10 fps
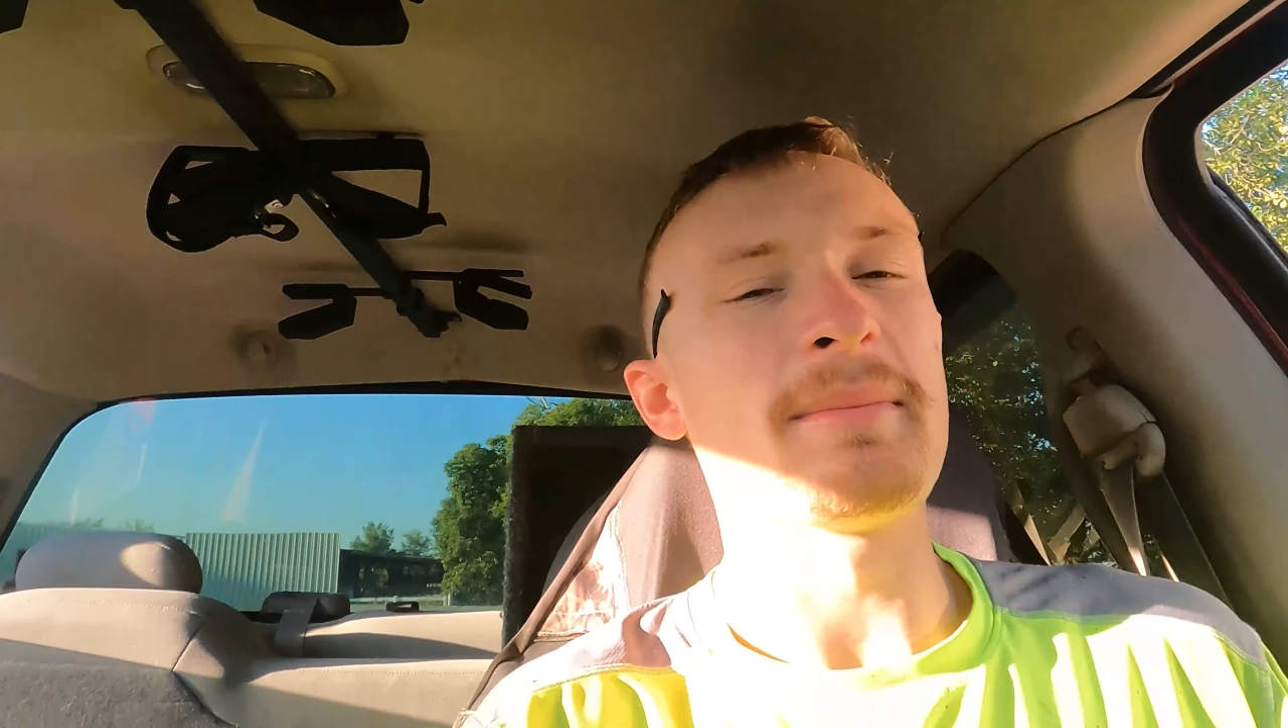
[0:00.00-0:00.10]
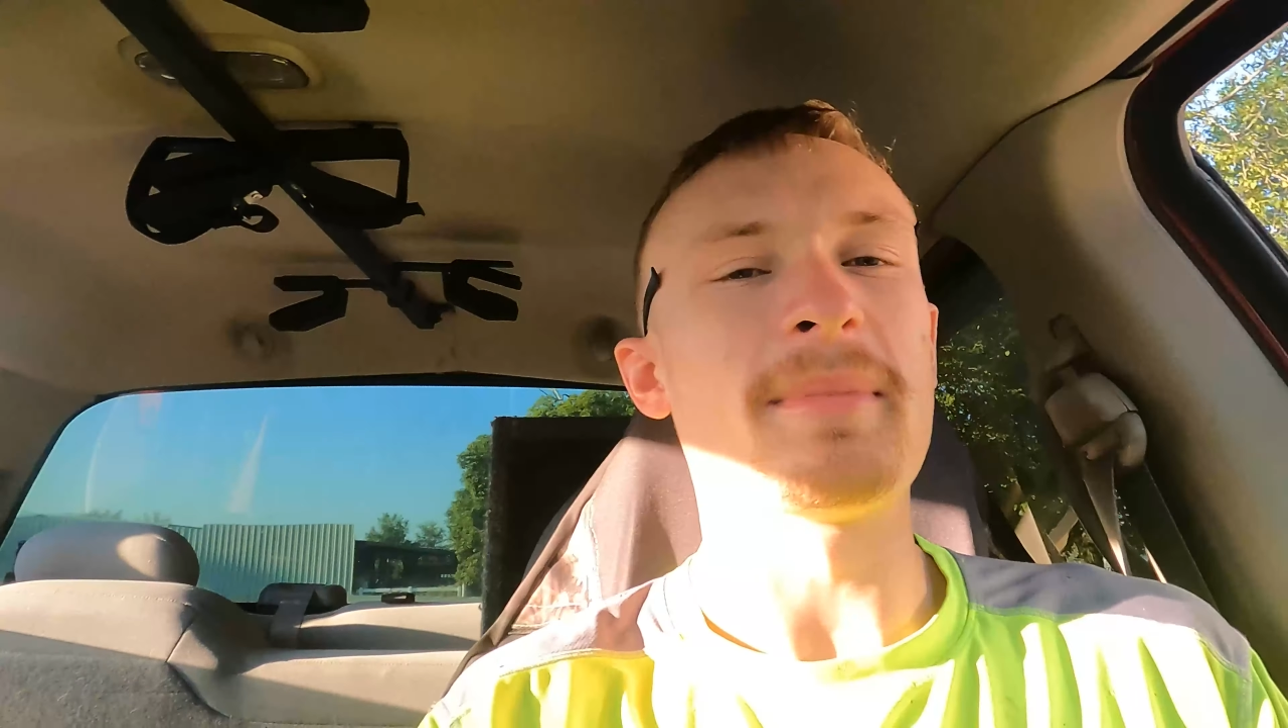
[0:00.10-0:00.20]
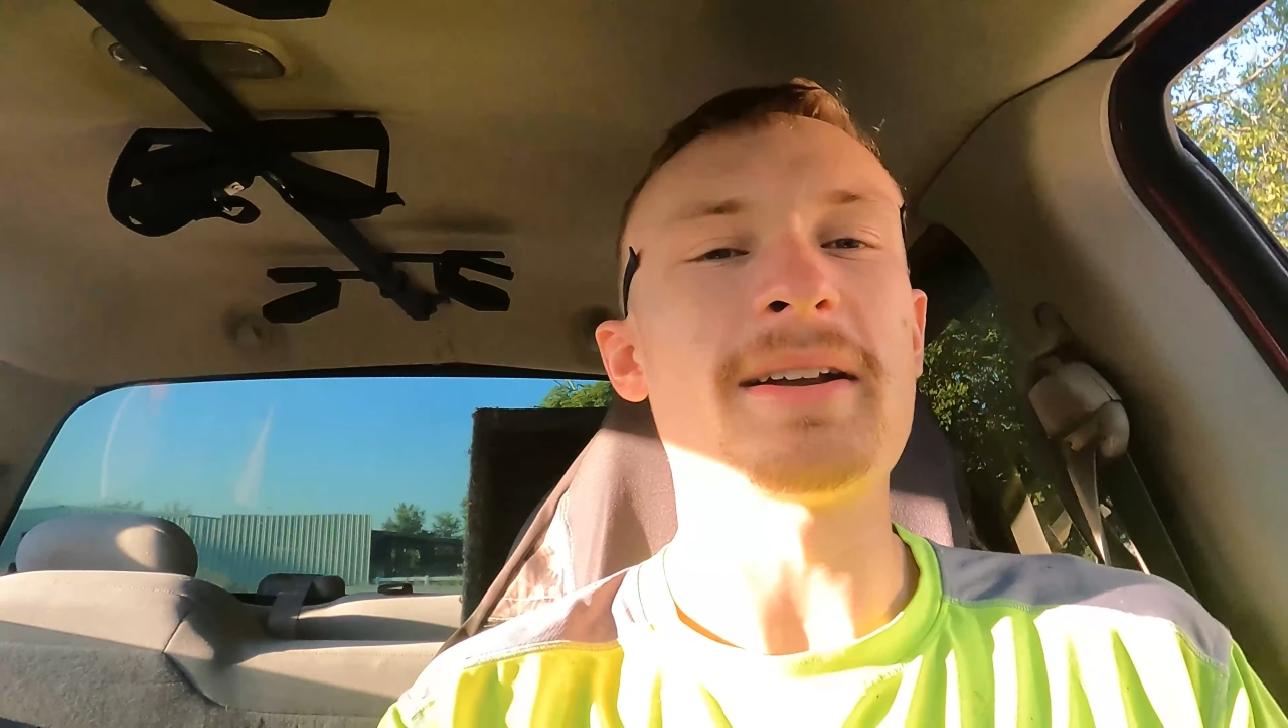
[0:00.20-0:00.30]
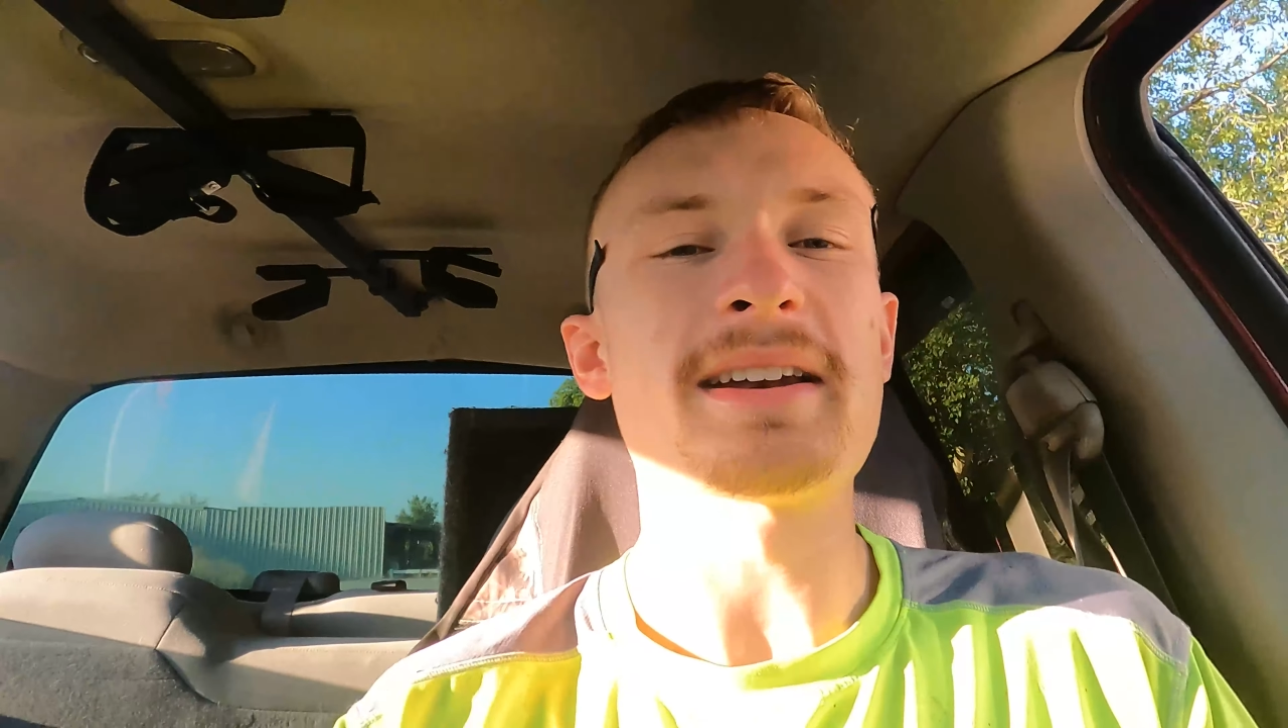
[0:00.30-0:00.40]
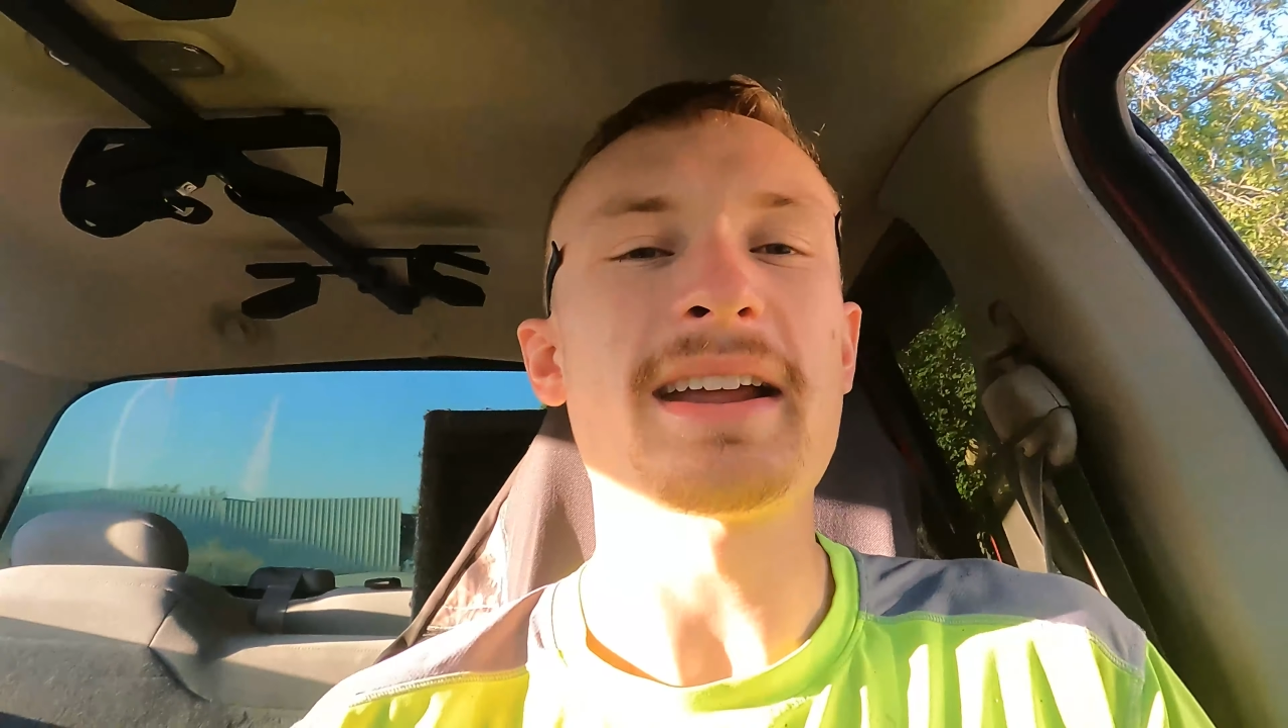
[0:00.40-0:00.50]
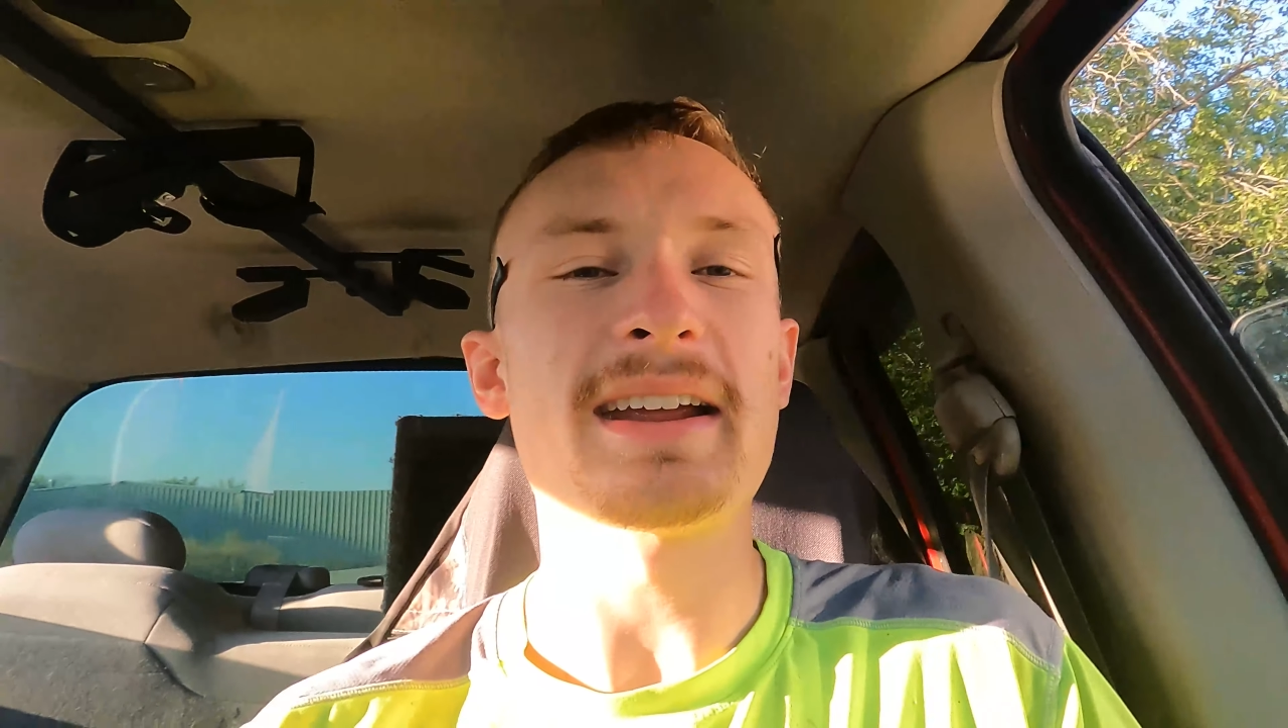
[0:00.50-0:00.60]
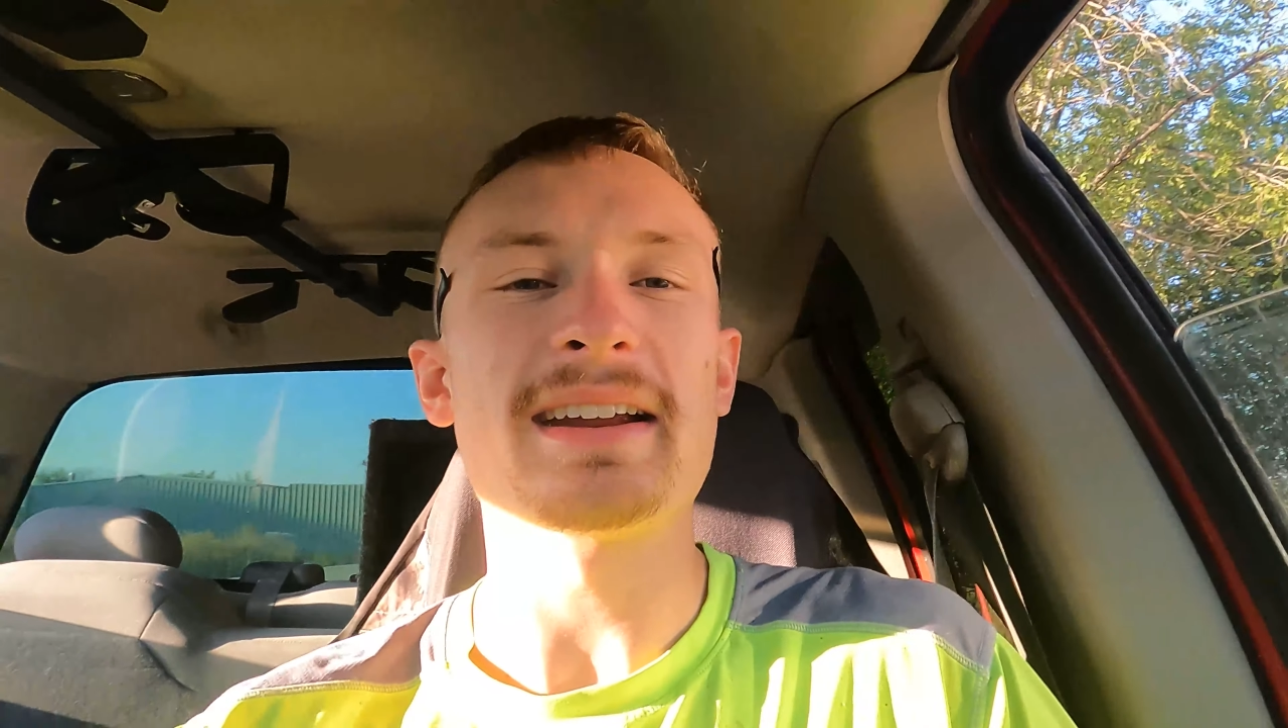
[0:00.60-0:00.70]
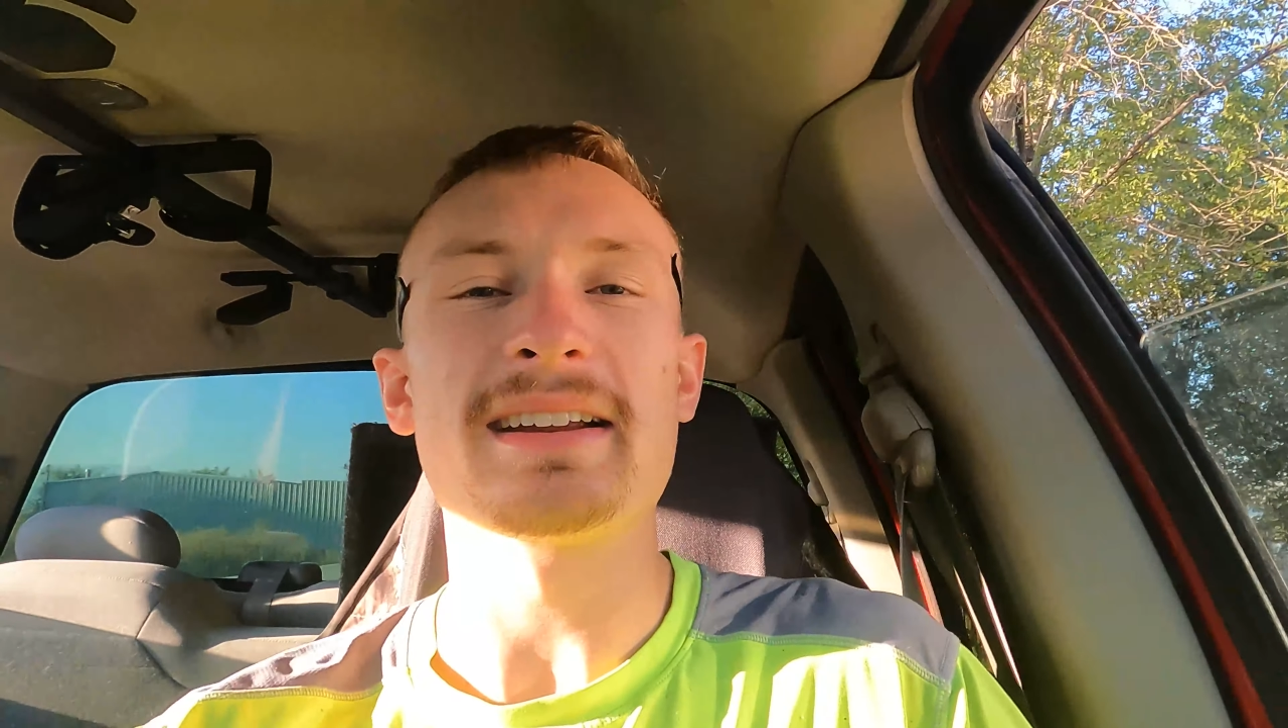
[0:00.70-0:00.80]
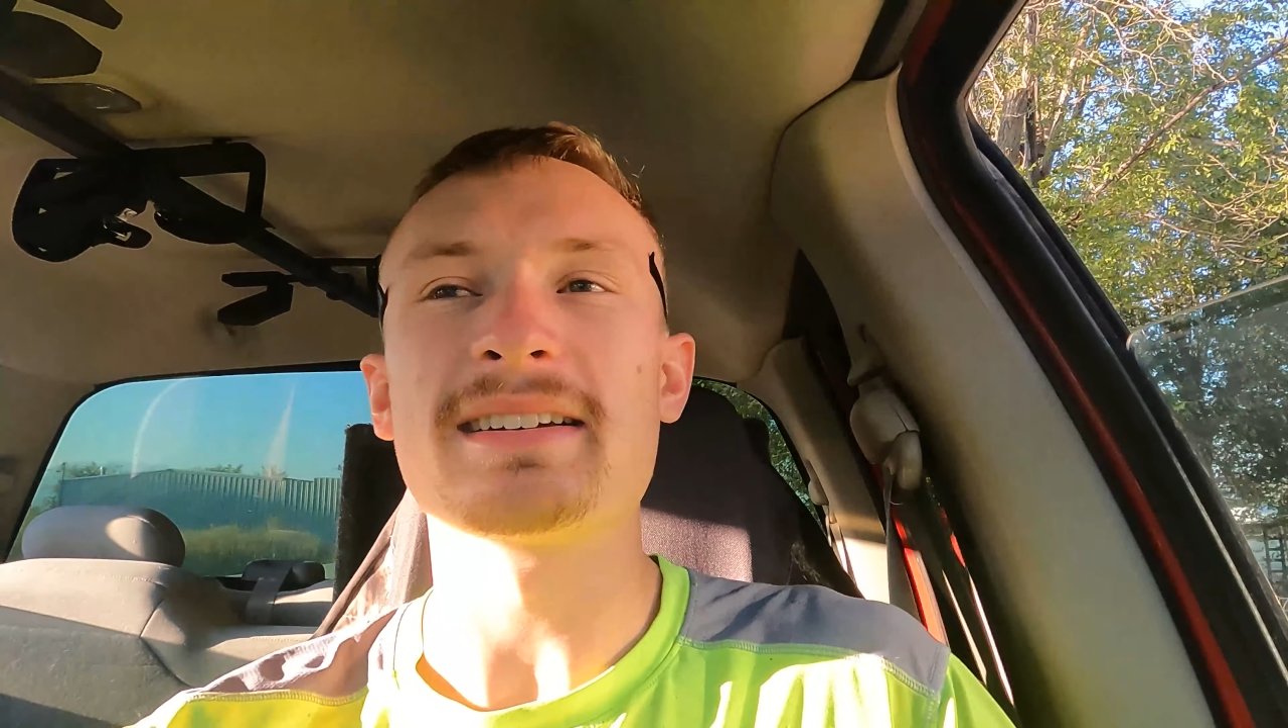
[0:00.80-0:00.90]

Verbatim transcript: Monday